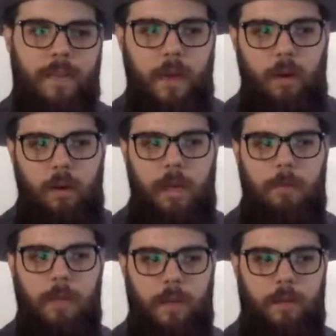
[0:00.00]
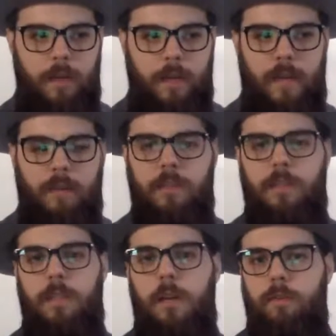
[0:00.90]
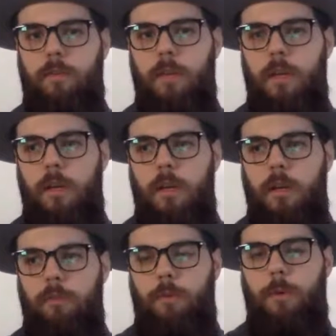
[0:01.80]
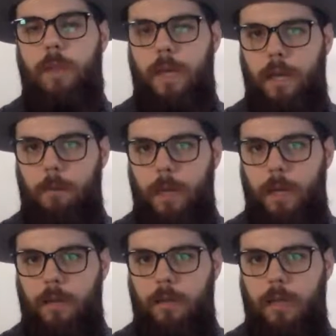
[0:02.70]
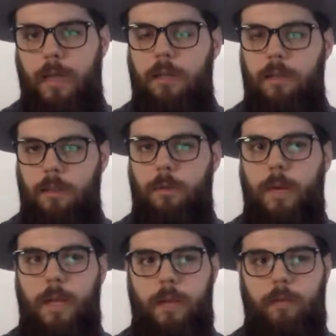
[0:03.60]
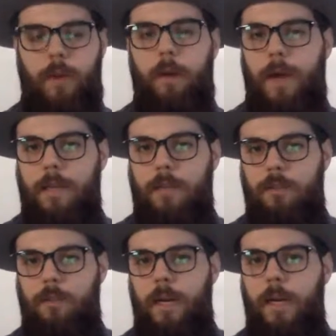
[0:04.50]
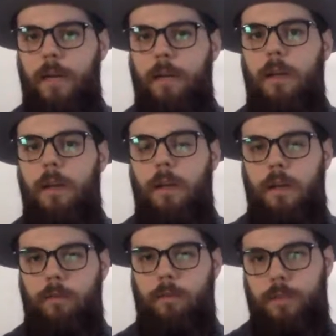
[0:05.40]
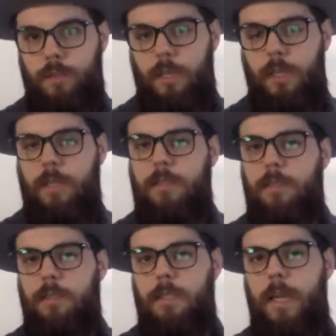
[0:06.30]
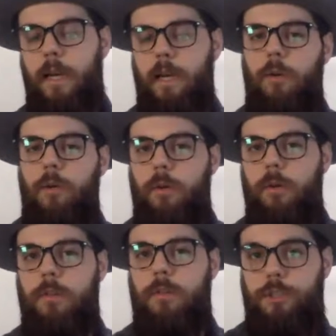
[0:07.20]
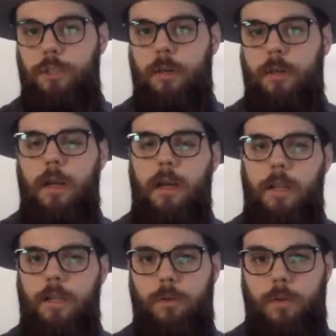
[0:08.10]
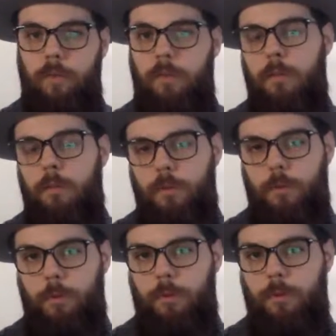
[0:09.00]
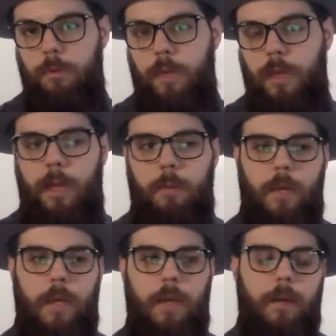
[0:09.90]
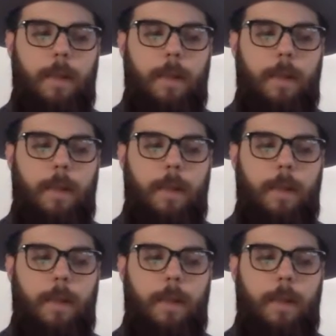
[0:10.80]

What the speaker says: And they all came together and gave us stuff for the campaign. Like Fright Rags is creating an officially licensed candy corn shirt that's only available through the campaign.